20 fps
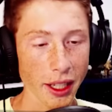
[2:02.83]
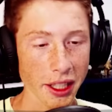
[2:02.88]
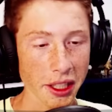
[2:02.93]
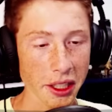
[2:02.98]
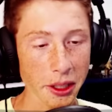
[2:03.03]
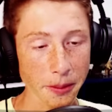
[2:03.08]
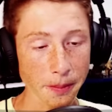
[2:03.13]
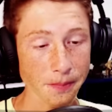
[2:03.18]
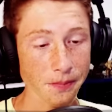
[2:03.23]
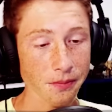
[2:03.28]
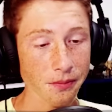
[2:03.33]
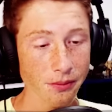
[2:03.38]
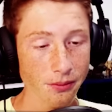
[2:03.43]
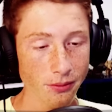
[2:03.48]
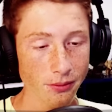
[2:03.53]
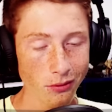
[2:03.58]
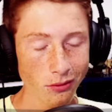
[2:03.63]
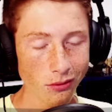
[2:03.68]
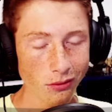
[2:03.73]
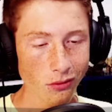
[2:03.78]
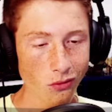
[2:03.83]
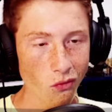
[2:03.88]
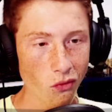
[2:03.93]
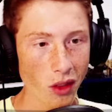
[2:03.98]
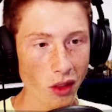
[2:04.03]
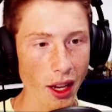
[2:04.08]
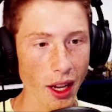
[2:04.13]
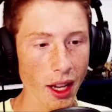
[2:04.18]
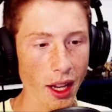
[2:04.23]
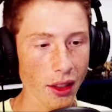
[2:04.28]
right here.
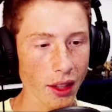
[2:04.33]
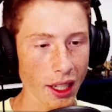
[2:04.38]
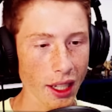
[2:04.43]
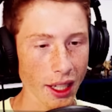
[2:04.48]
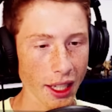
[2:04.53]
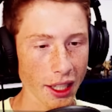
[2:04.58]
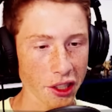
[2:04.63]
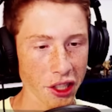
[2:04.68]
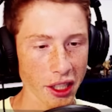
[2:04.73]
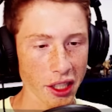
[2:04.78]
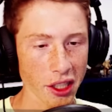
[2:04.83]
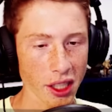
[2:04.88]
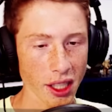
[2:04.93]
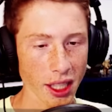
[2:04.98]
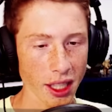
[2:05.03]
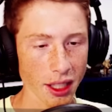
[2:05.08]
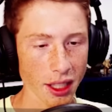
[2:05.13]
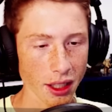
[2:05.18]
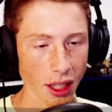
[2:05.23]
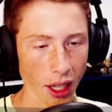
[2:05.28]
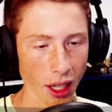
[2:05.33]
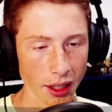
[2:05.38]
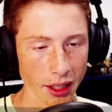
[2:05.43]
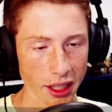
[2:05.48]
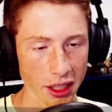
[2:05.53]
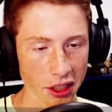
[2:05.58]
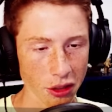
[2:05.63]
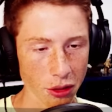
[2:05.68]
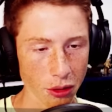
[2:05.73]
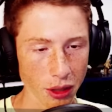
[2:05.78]
And then I changed that,
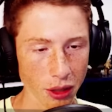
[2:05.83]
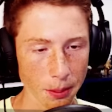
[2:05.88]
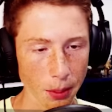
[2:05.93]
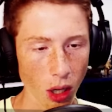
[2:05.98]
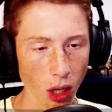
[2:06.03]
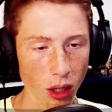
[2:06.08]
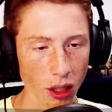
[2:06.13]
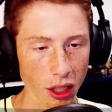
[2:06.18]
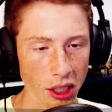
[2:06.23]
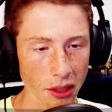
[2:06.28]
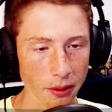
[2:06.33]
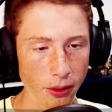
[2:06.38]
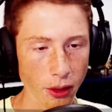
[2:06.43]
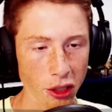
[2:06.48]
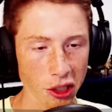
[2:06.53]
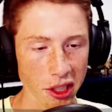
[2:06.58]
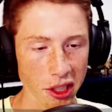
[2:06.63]
these two to polished